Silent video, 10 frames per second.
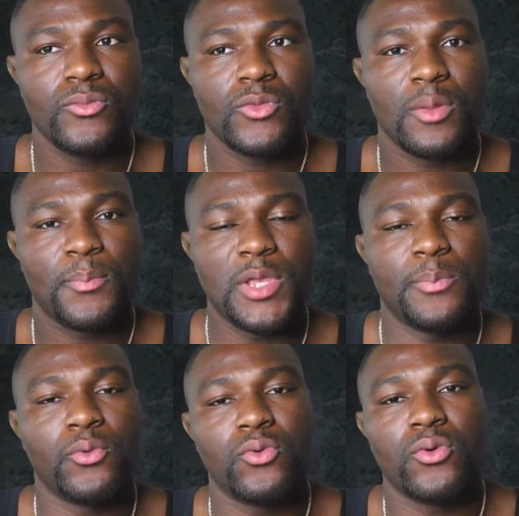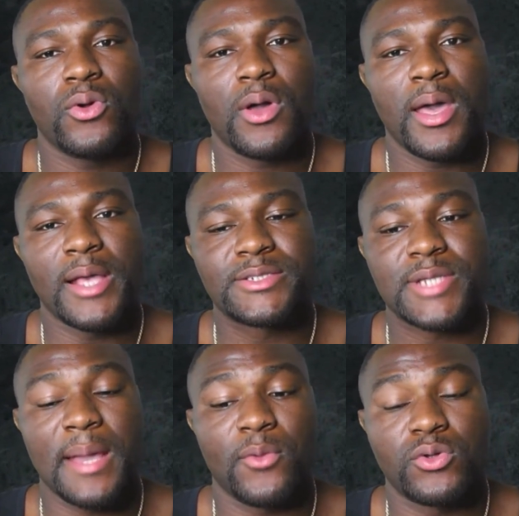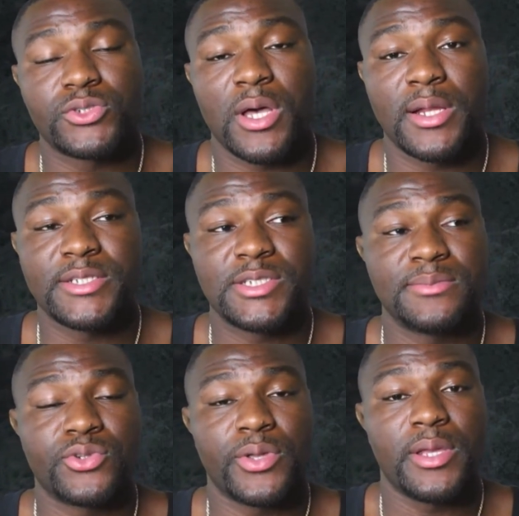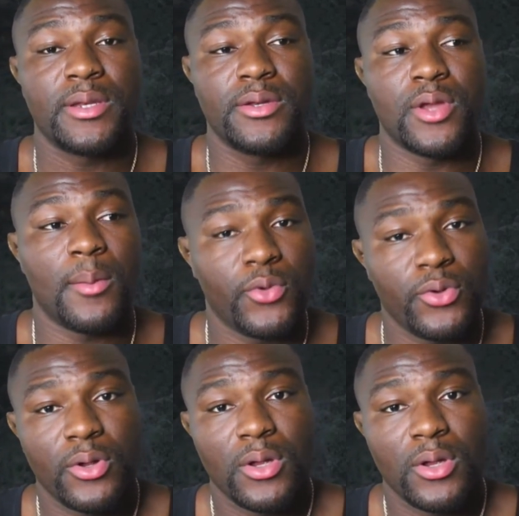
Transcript: People, as time goes on, it seems they're getting dumber.